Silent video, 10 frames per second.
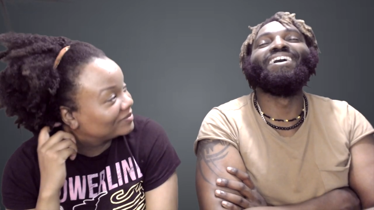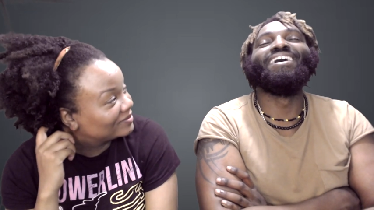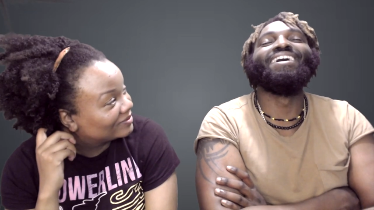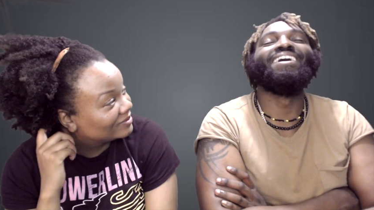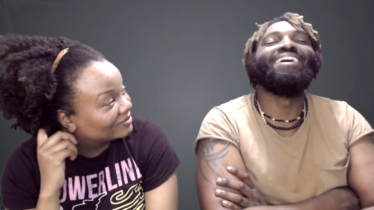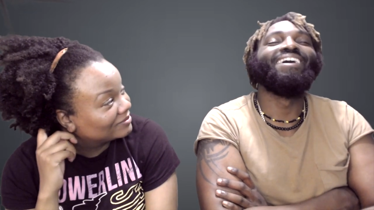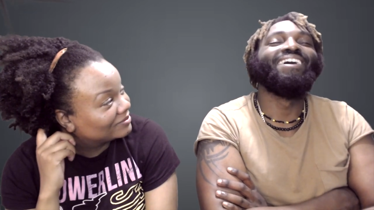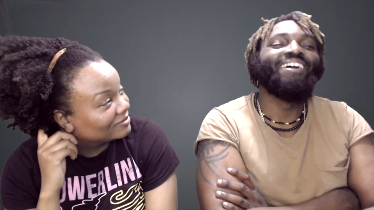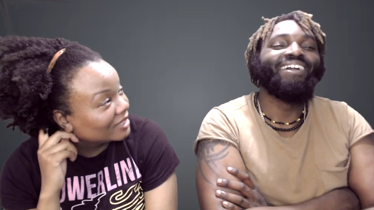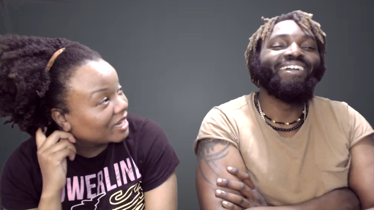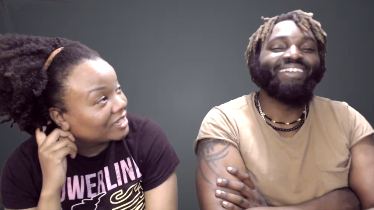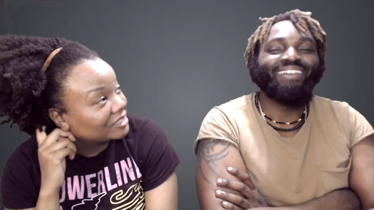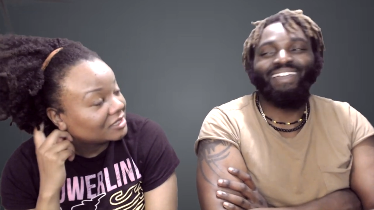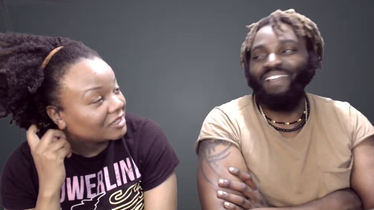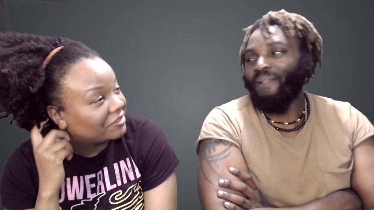Speaker 1: he
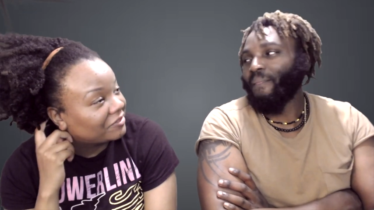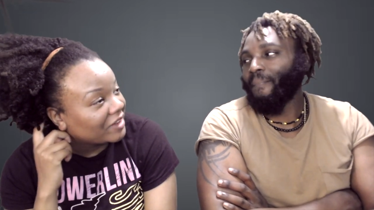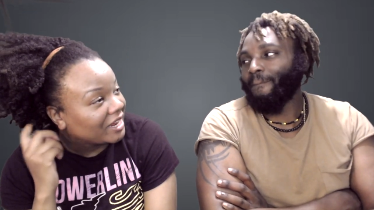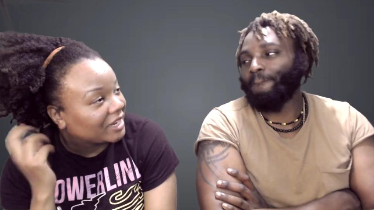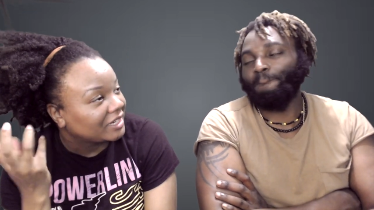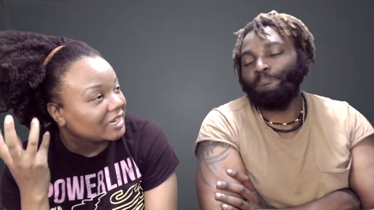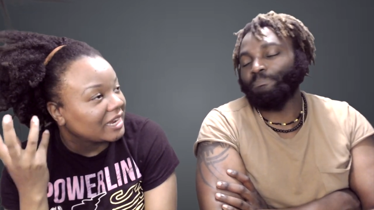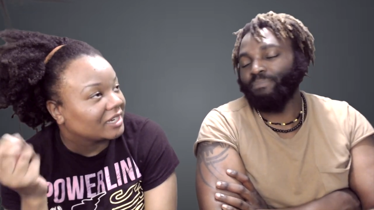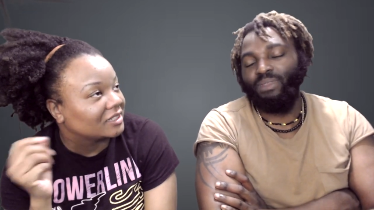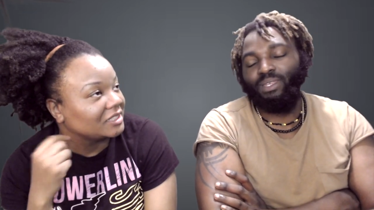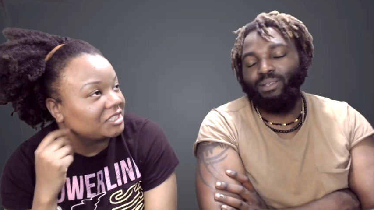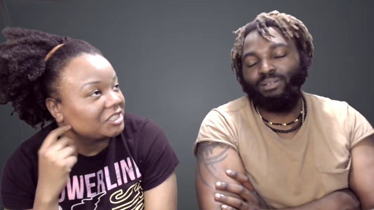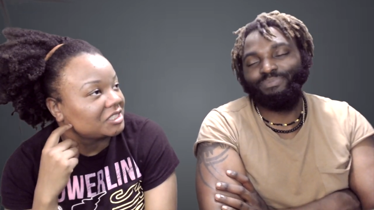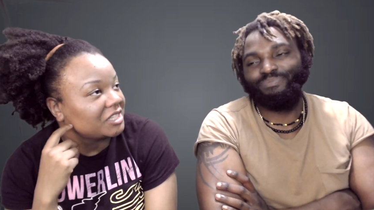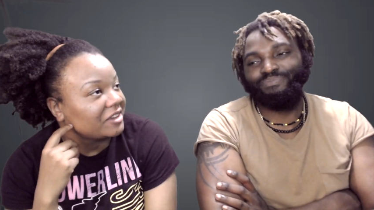just yeah. looked fake and like he's
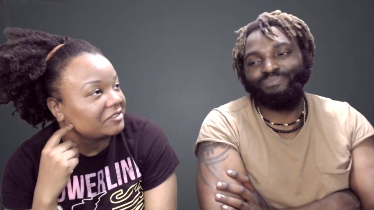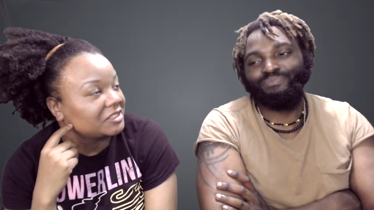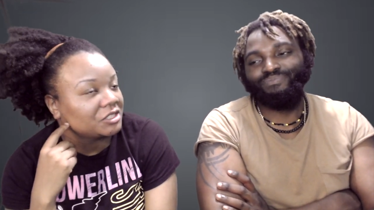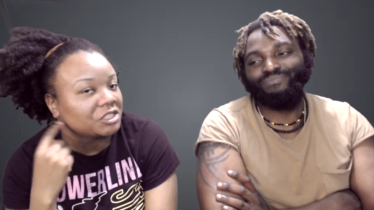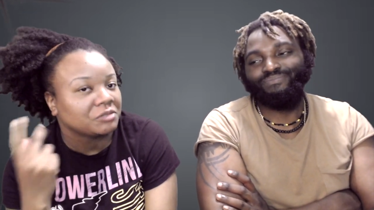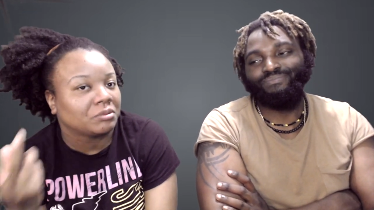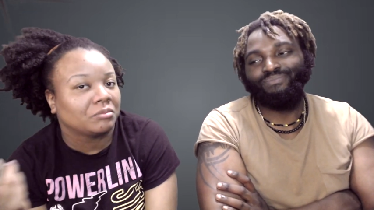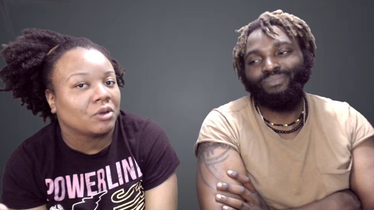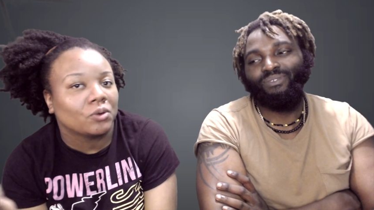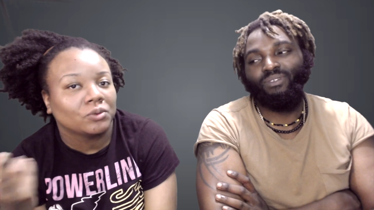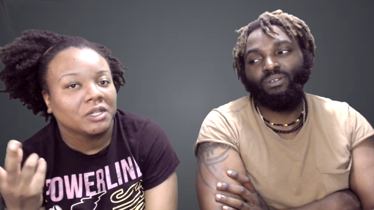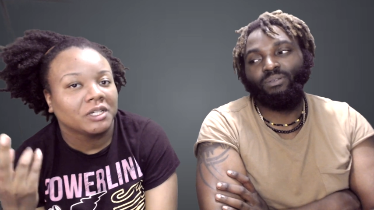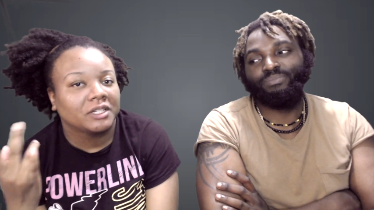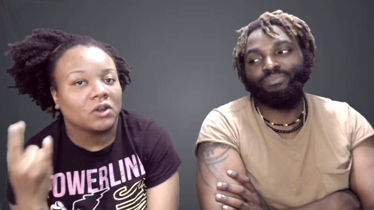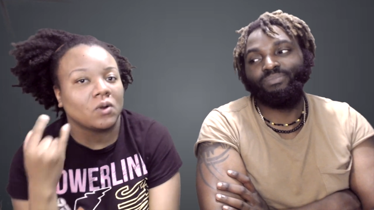just there to just promote
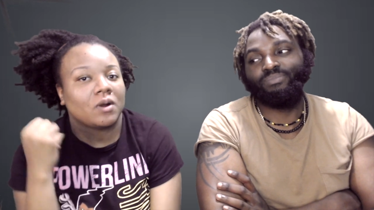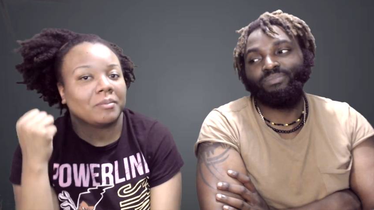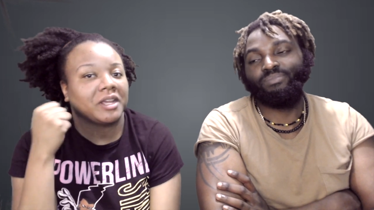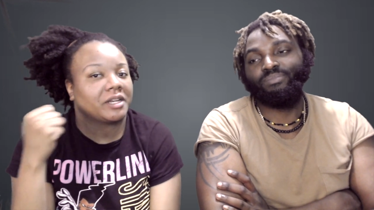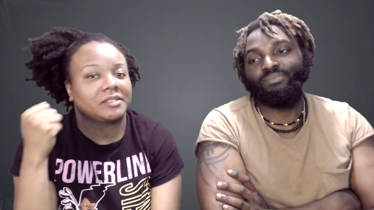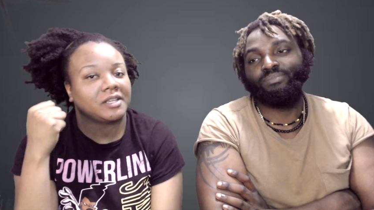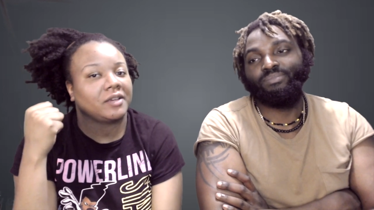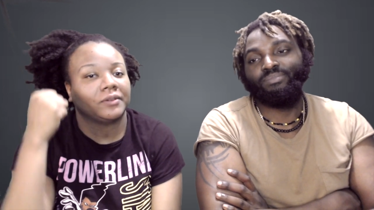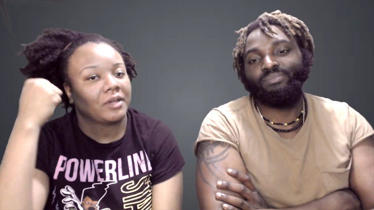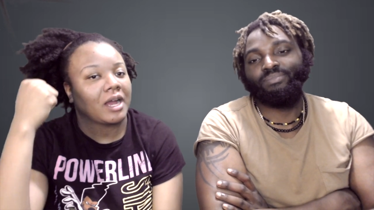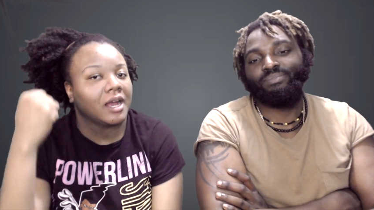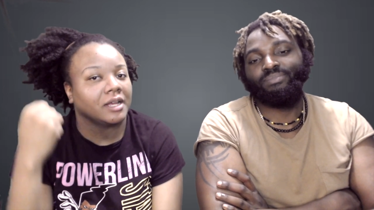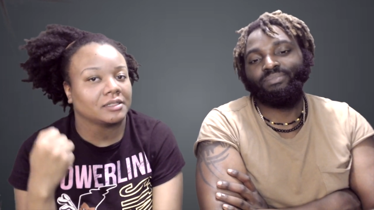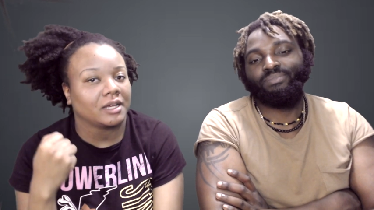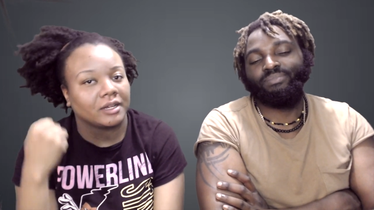oh i'm here to save you
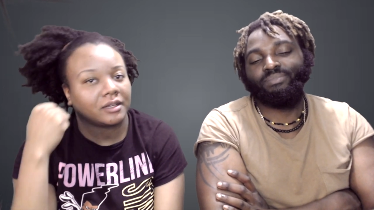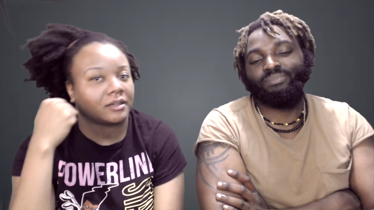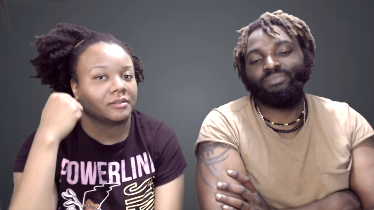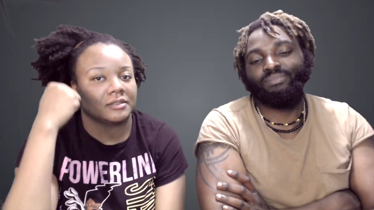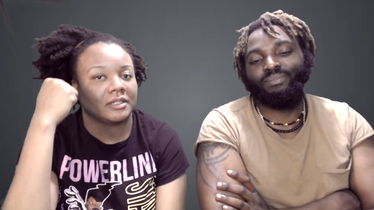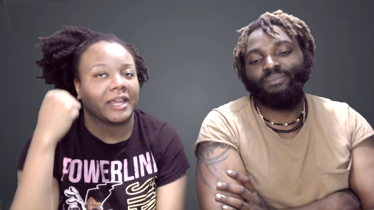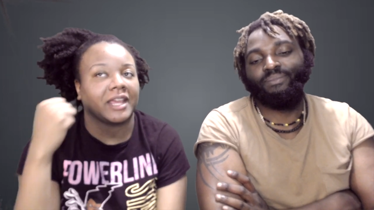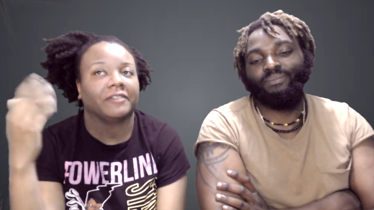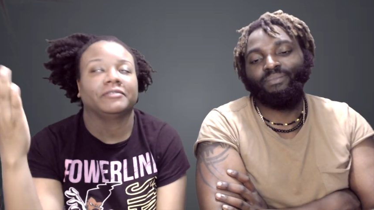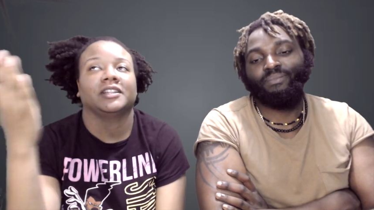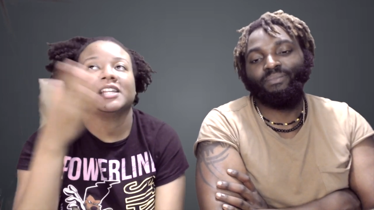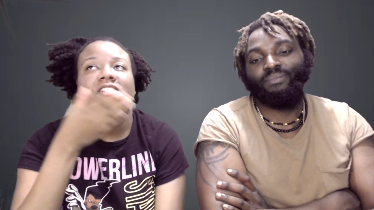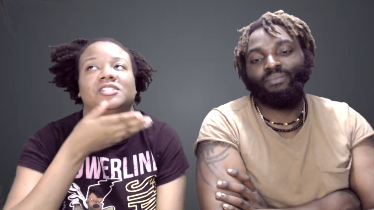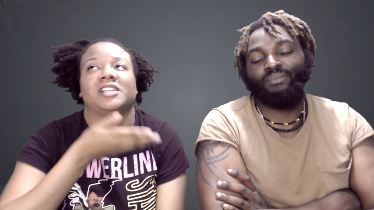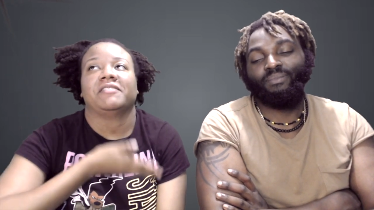guys like like if let's
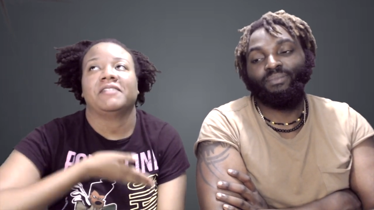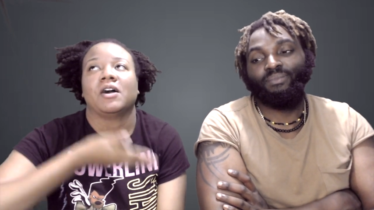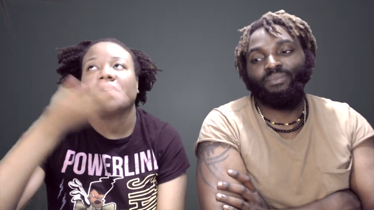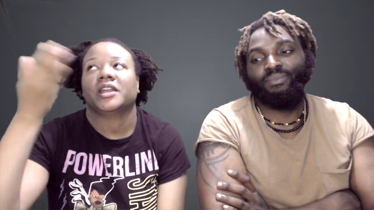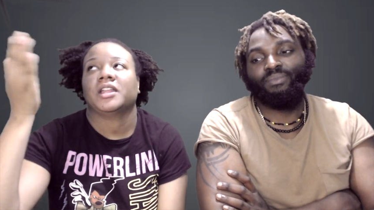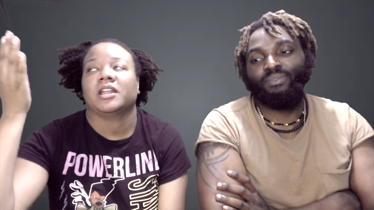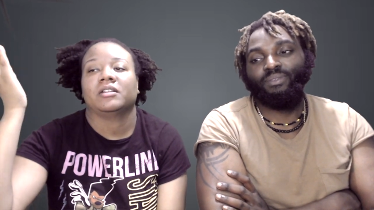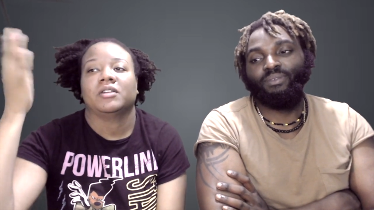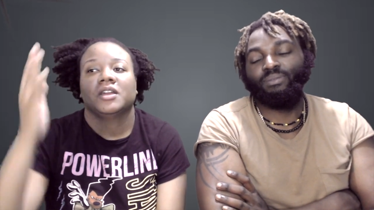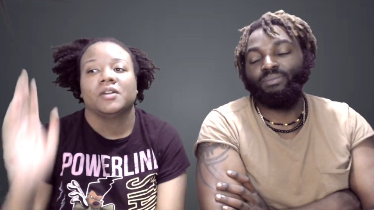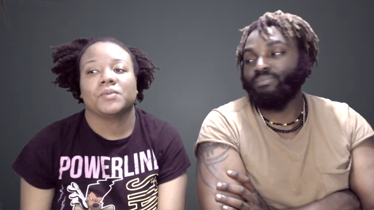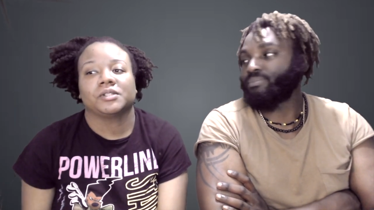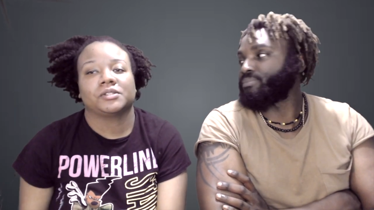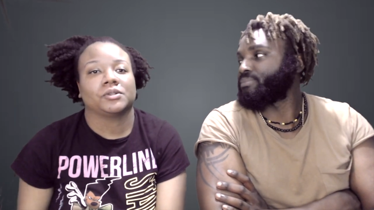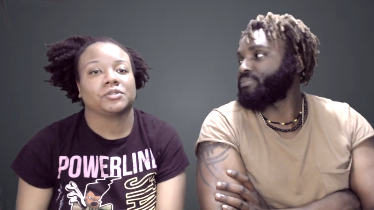just say falcon and
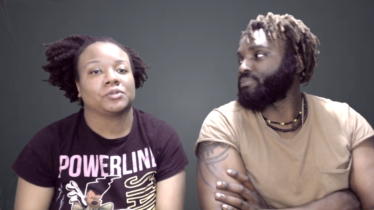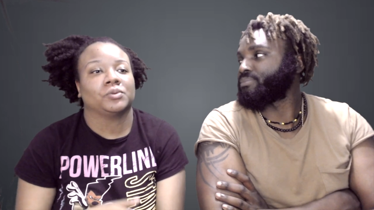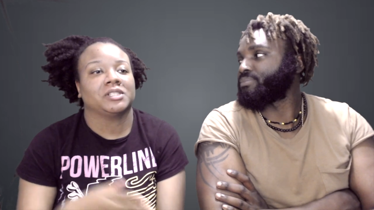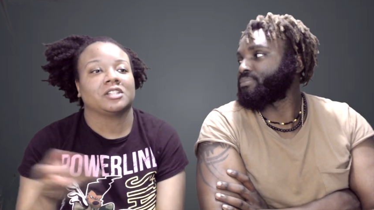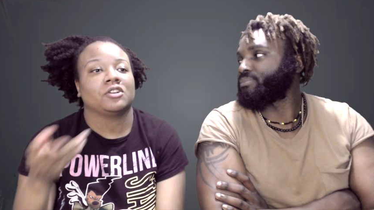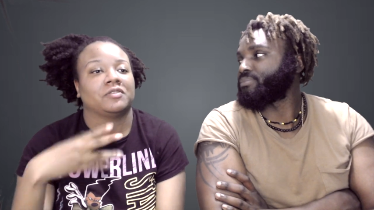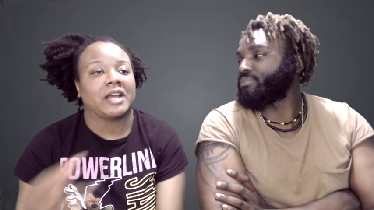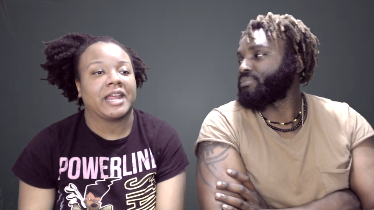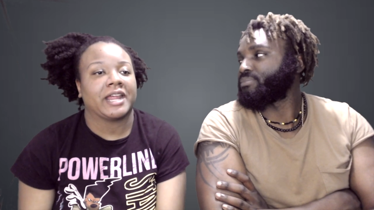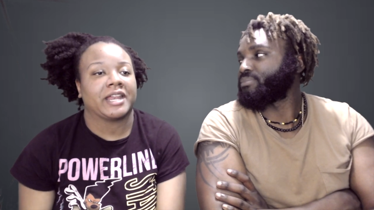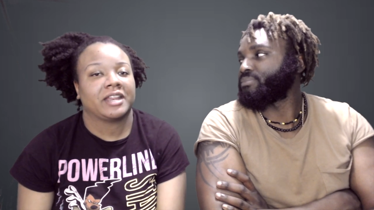winter soldier went to go fight and they